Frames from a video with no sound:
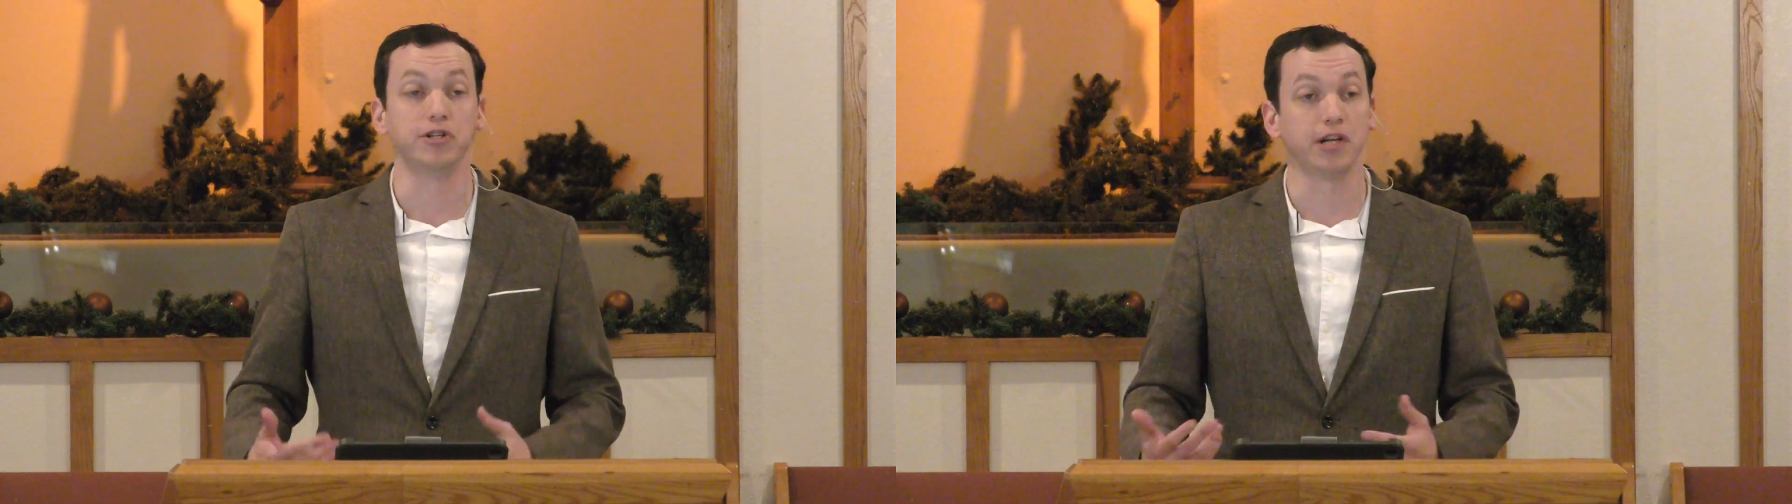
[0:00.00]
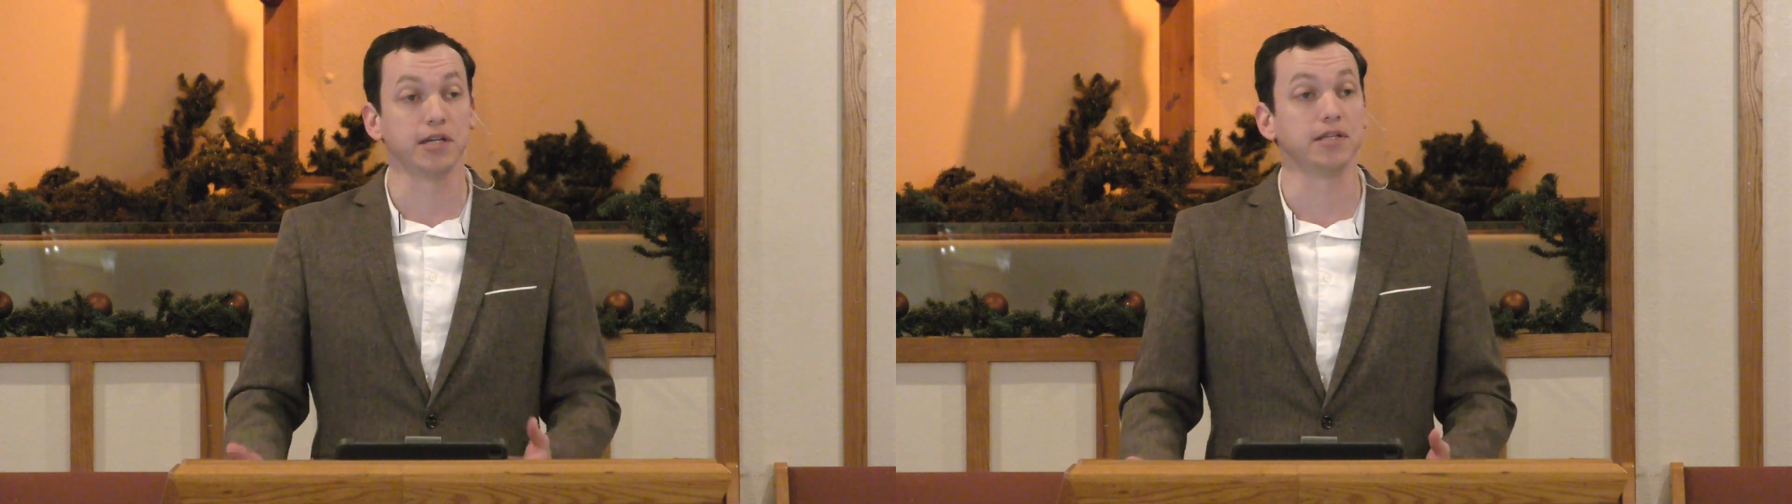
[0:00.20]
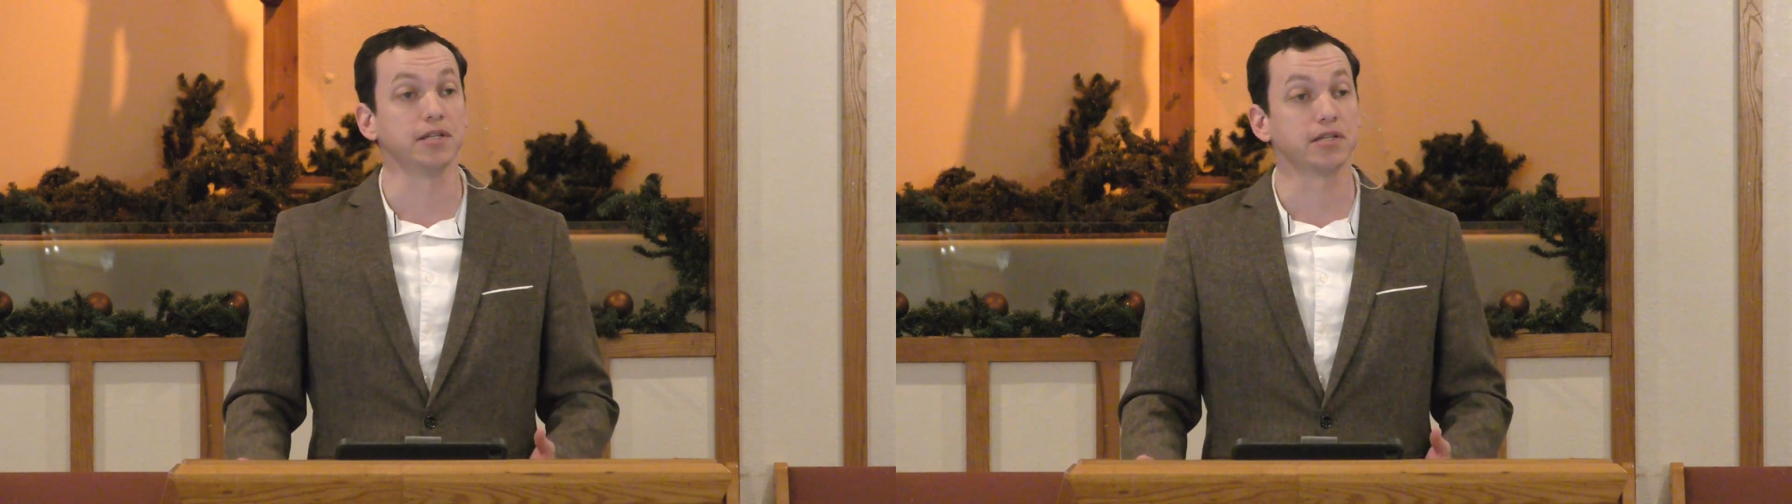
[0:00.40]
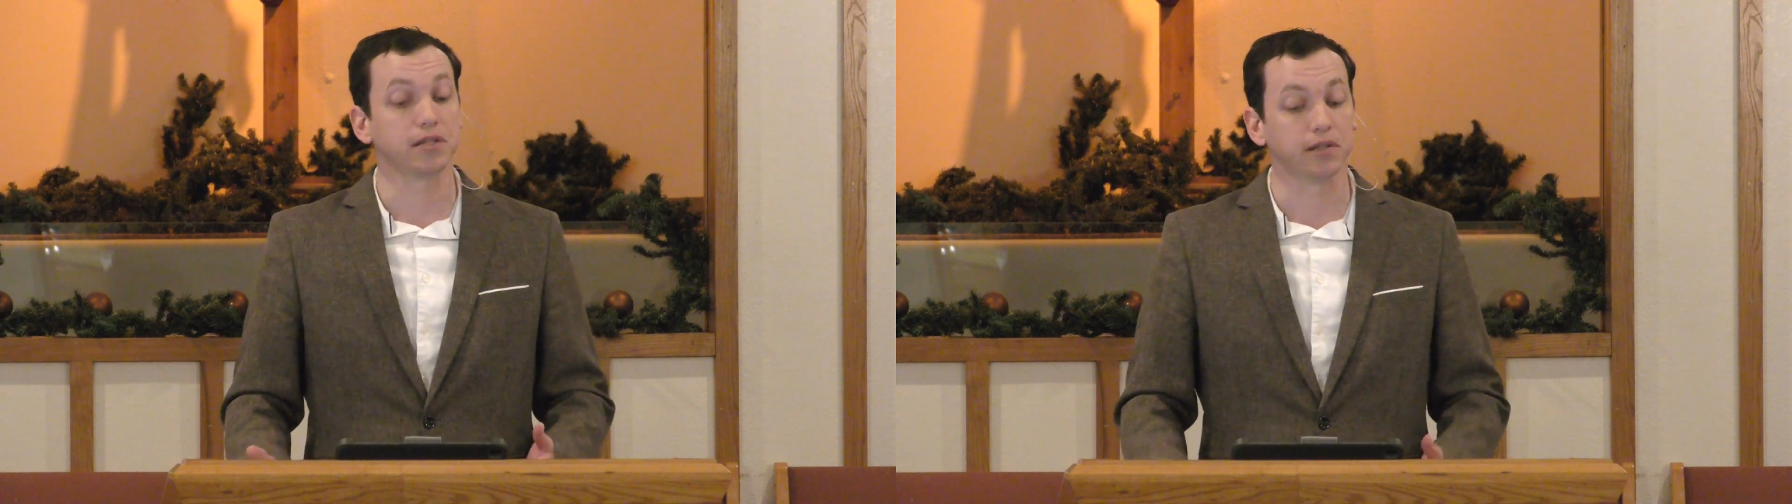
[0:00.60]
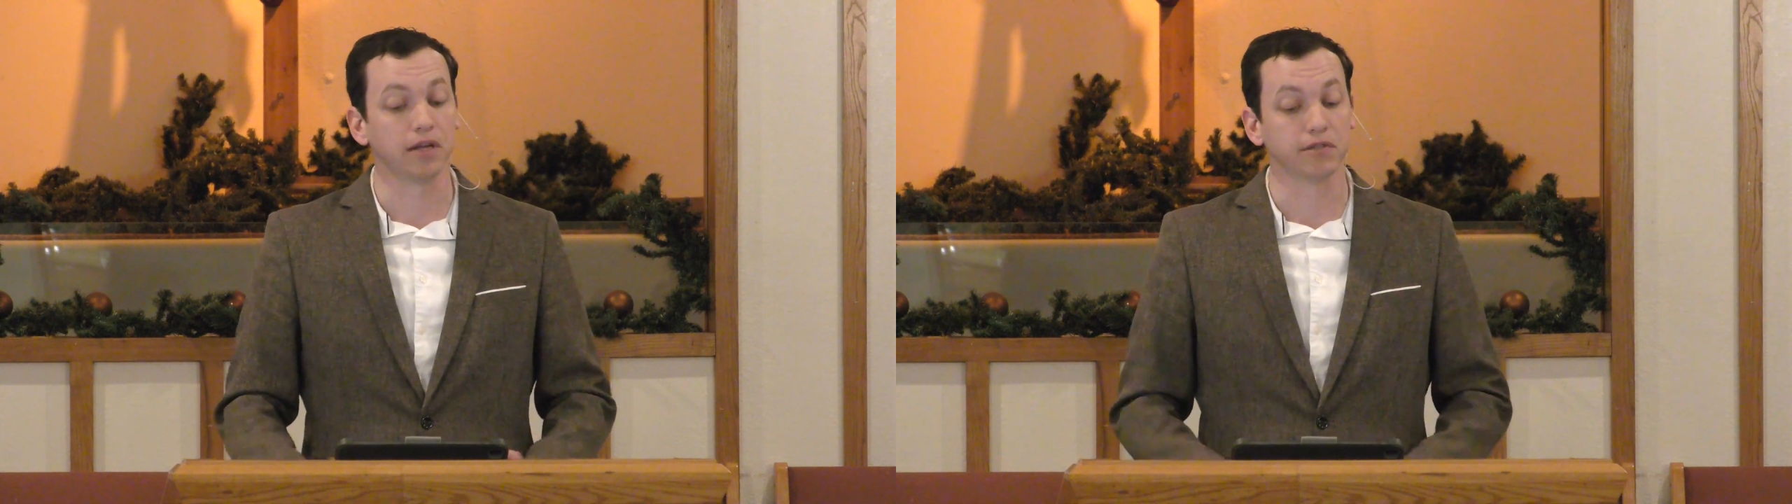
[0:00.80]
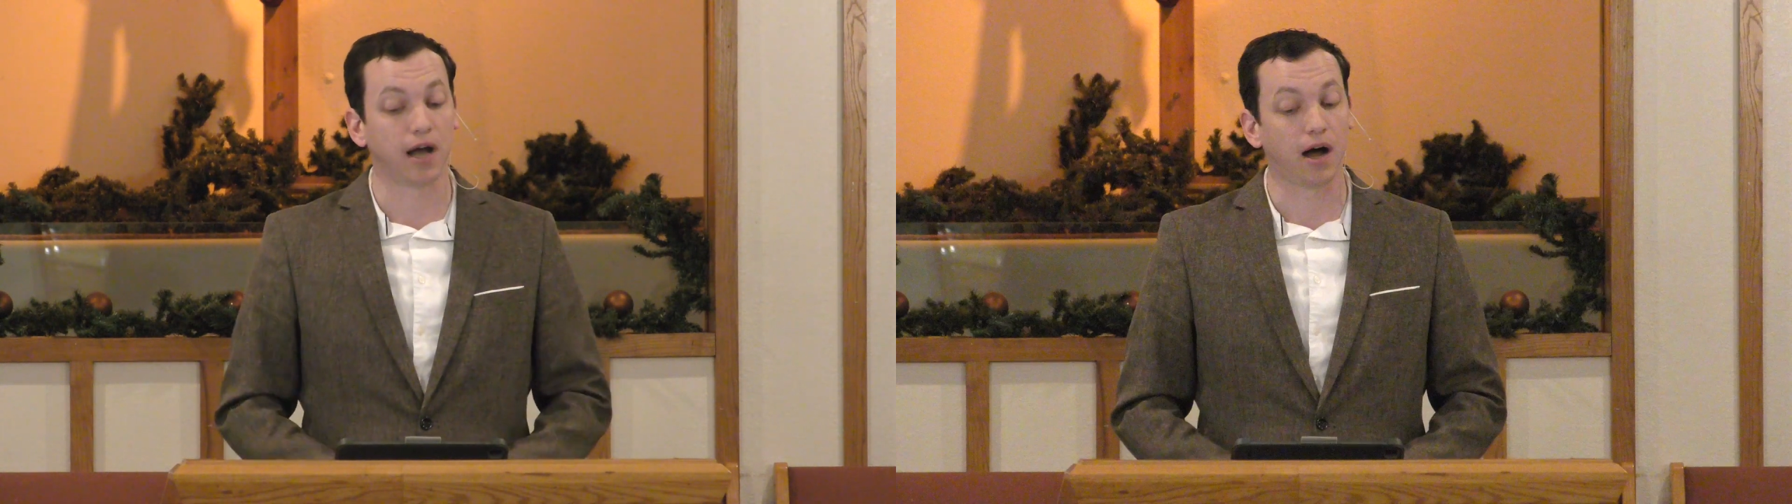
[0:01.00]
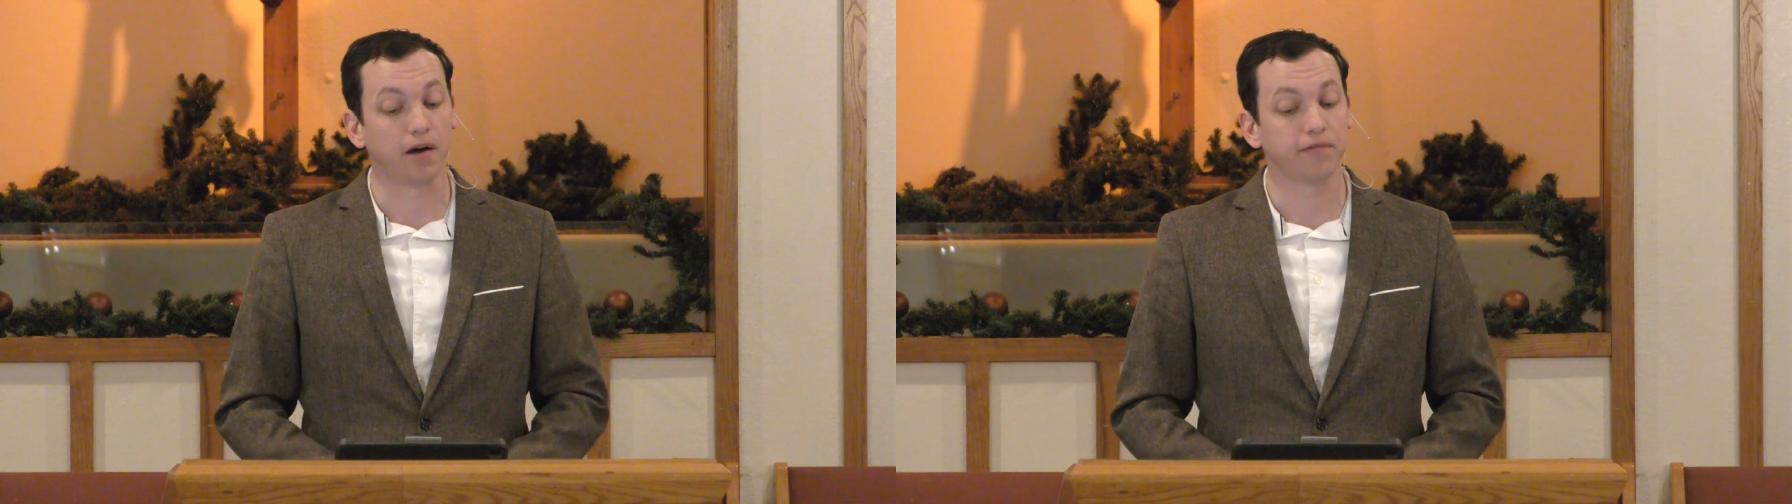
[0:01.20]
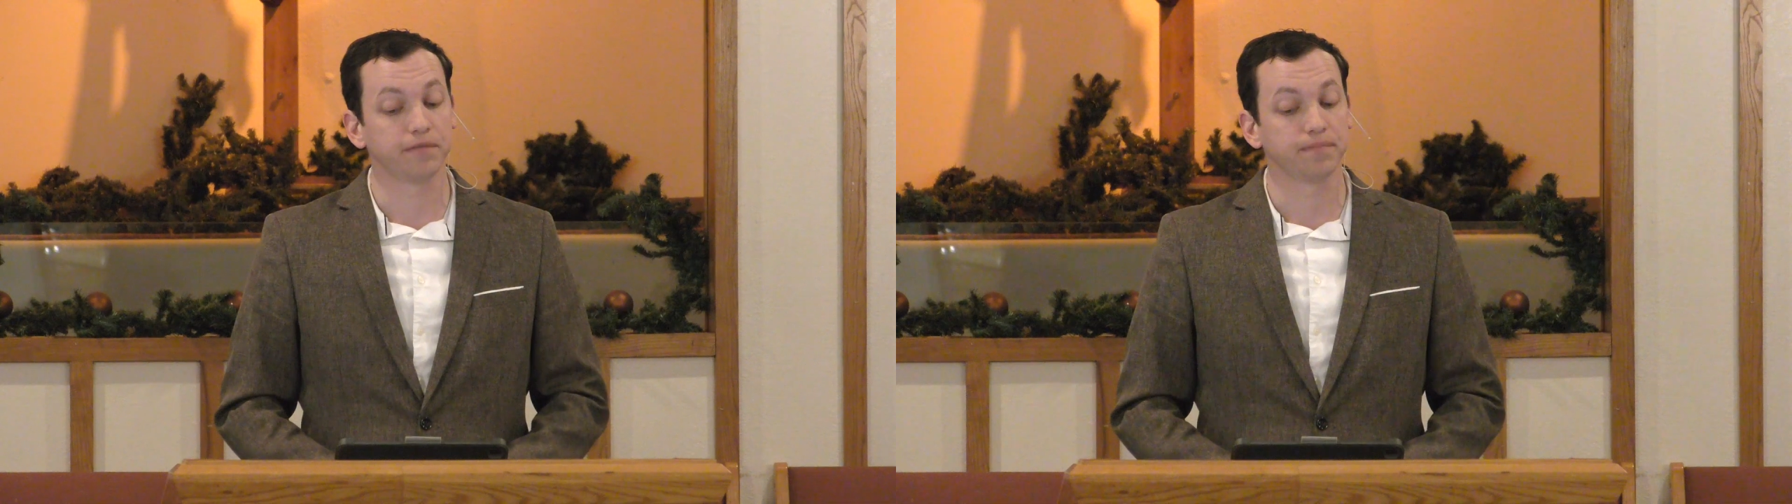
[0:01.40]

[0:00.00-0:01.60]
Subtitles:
Genesis leaves off,